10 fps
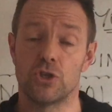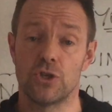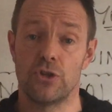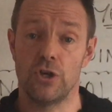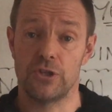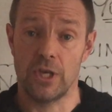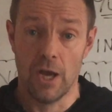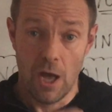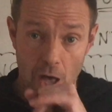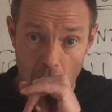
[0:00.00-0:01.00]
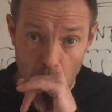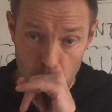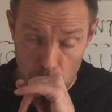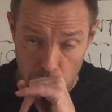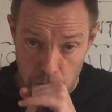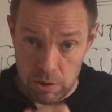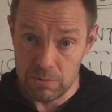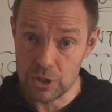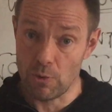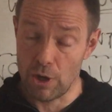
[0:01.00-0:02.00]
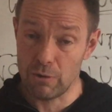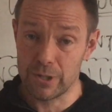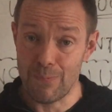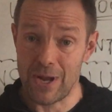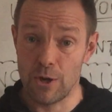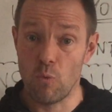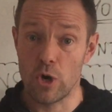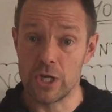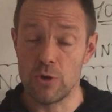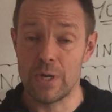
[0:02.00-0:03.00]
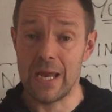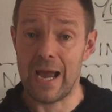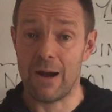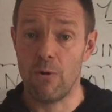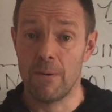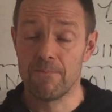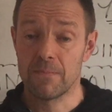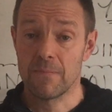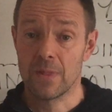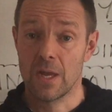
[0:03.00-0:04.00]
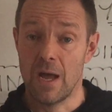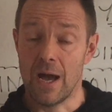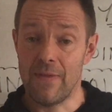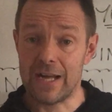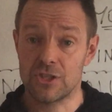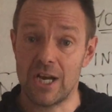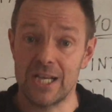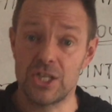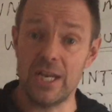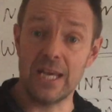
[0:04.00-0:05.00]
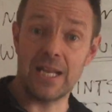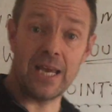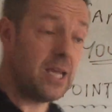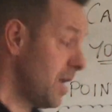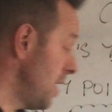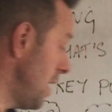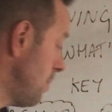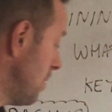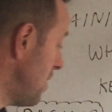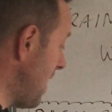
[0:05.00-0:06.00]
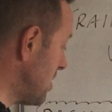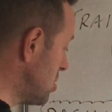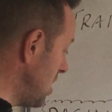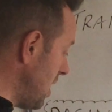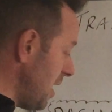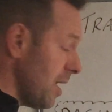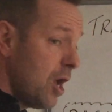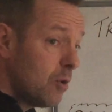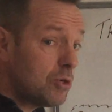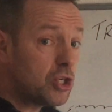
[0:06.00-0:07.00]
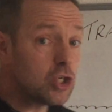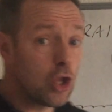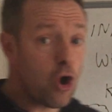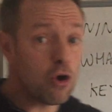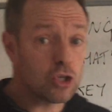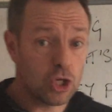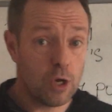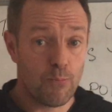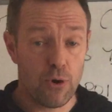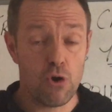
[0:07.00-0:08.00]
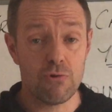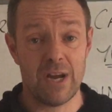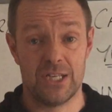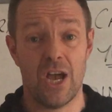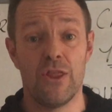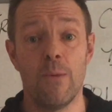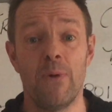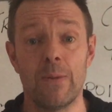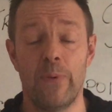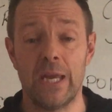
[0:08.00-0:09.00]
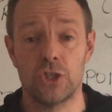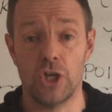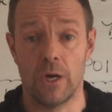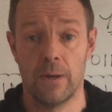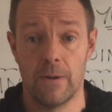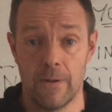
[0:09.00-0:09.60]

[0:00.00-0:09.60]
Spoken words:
just to 30. So a lot will depend on what you're doing now. And that ties neatly in with the next thing here, which is long-term progress and the big picture.